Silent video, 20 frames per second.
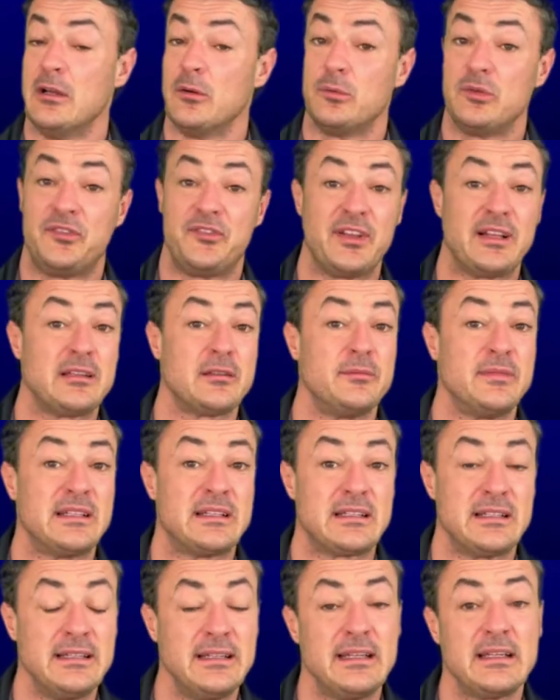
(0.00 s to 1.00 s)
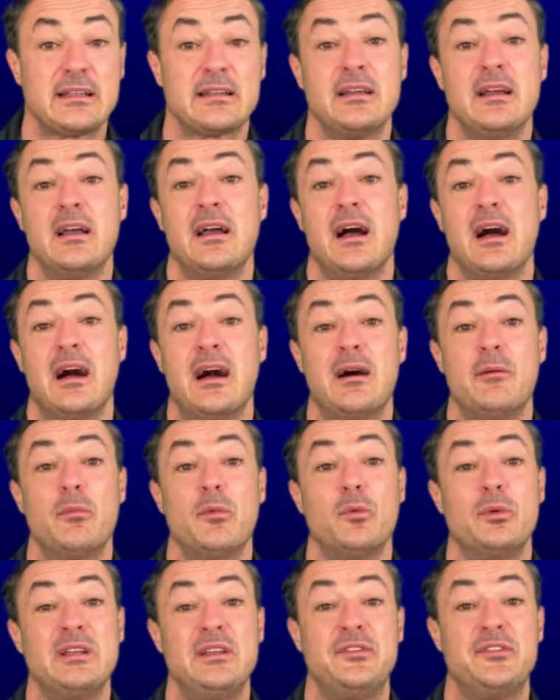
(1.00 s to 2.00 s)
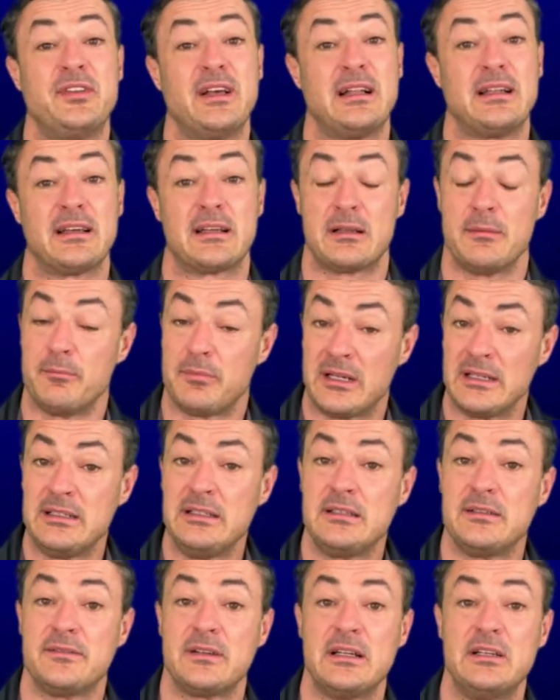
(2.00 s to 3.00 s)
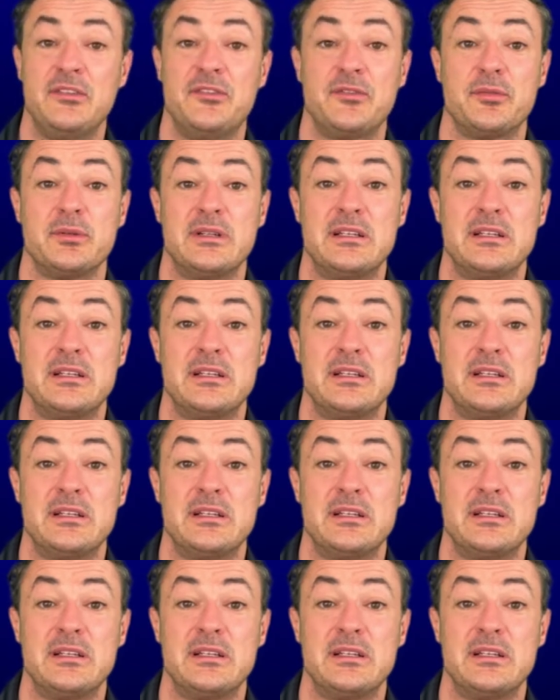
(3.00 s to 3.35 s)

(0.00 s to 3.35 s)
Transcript: We sell them in clinic. Um, we sell a combined device,